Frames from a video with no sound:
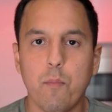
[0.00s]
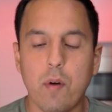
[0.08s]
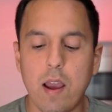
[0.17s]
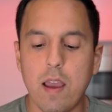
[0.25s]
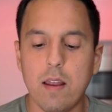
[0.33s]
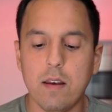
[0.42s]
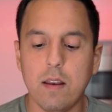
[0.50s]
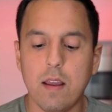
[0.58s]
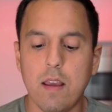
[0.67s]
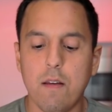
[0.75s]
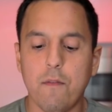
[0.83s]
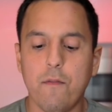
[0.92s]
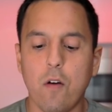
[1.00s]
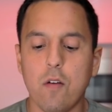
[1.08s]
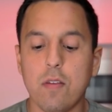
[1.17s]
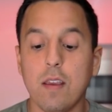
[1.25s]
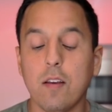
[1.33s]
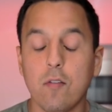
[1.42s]
brand and
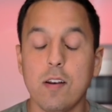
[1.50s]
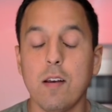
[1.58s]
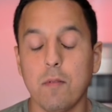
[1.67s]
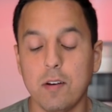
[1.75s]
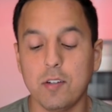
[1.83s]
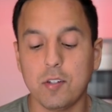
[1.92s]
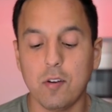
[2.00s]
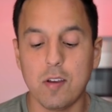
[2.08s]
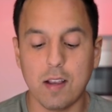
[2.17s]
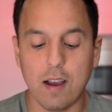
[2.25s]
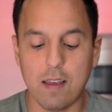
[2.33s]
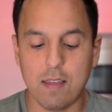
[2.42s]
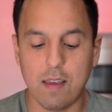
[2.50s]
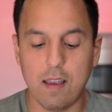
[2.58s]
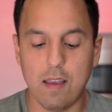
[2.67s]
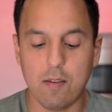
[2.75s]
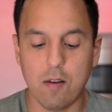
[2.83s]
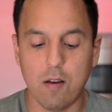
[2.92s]
first ingredient I'm going to show you guys
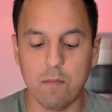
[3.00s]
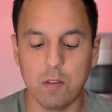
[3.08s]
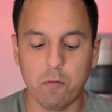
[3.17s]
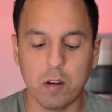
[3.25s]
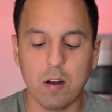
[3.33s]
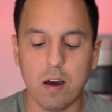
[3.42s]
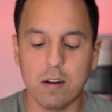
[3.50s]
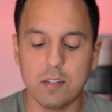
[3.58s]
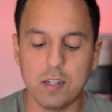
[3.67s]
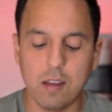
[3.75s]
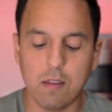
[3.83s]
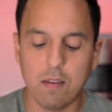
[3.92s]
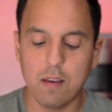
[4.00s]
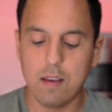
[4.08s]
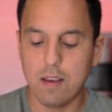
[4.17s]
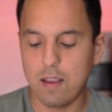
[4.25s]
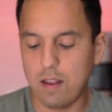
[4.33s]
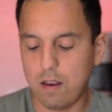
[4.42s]
is the ricotta cheese.
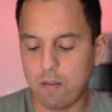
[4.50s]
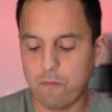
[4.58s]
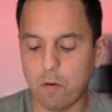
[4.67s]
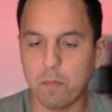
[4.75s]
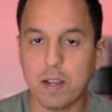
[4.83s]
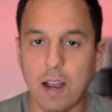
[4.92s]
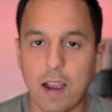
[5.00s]
And it's from